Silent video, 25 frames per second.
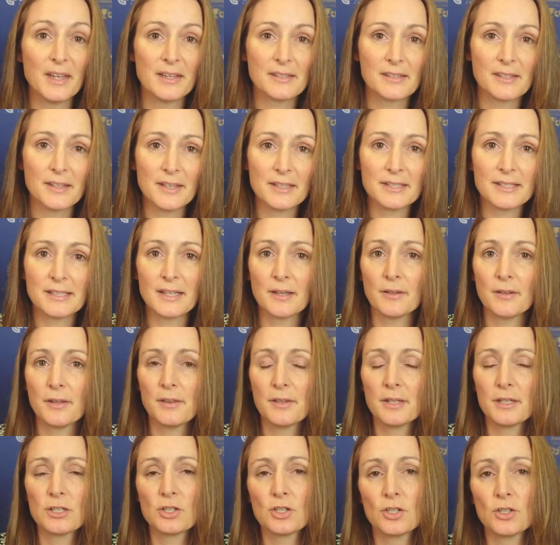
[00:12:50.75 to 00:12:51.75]
So that's the other
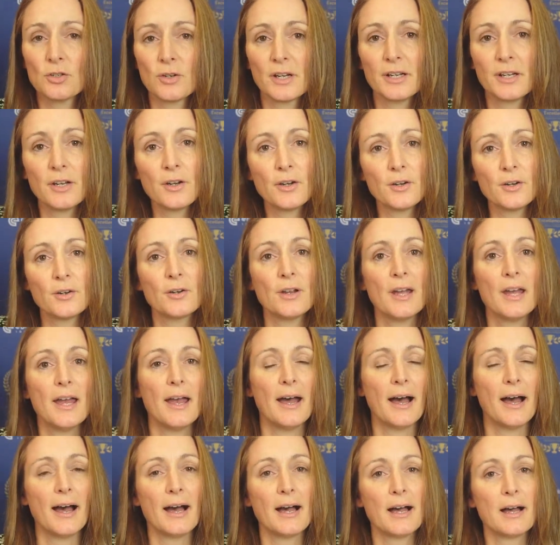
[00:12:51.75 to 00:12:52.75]
thing too. I know
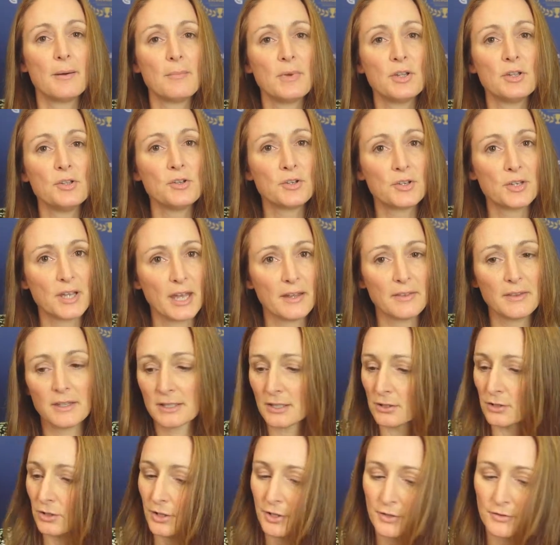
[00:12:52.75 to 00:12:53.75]
there's
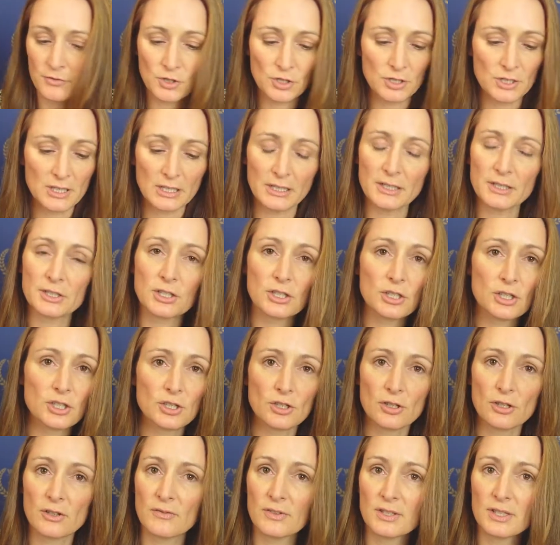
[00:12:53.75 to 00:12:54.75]
a lot of due diligence
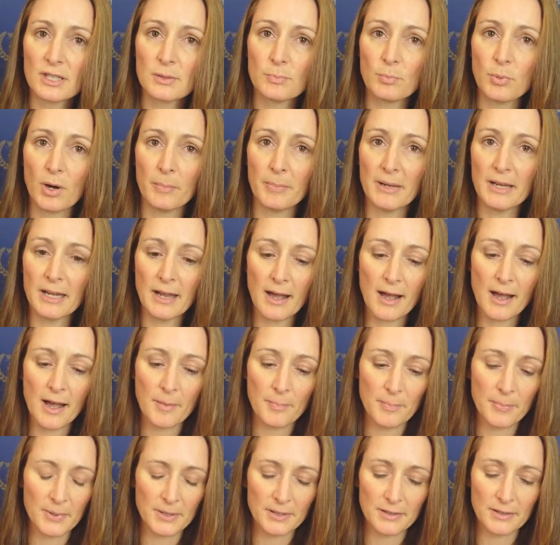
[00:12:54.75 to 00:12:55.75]
services popping
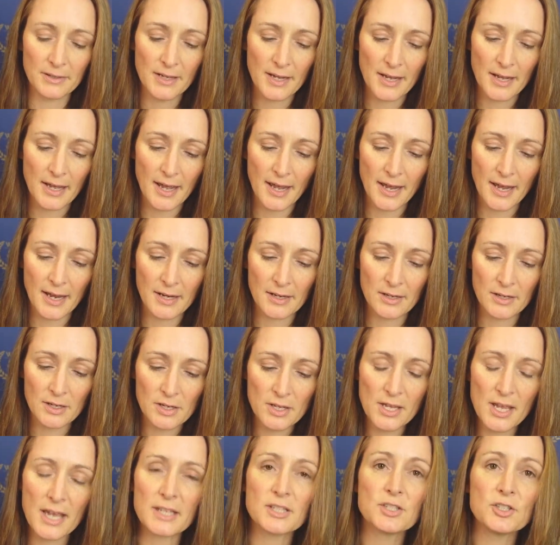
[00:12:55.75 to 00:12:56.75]
up, and
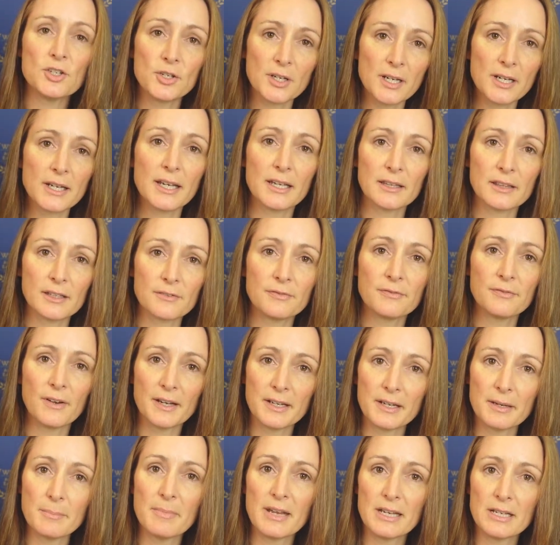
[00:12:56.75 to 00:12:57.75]
yes, you can get the
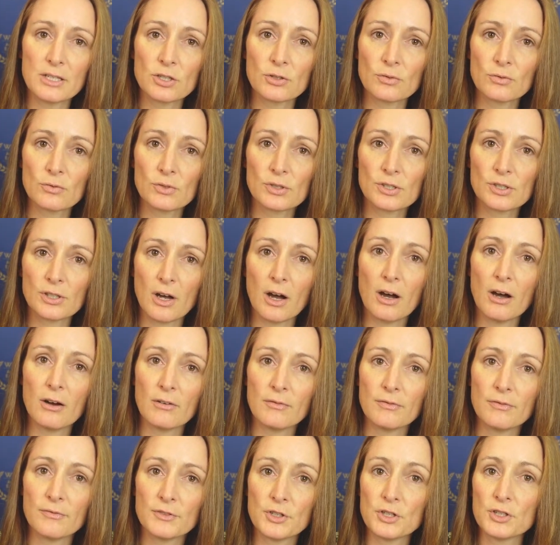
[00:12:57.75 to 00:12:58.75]
fundamentals
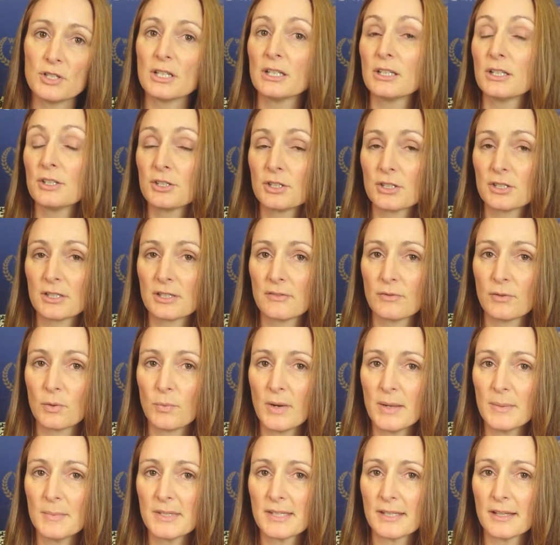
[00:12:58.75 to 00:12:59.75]
of due diligence of a
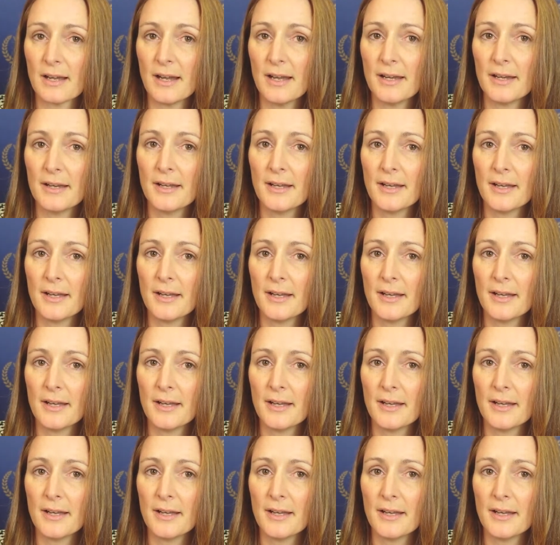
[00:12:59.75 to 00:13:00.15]
website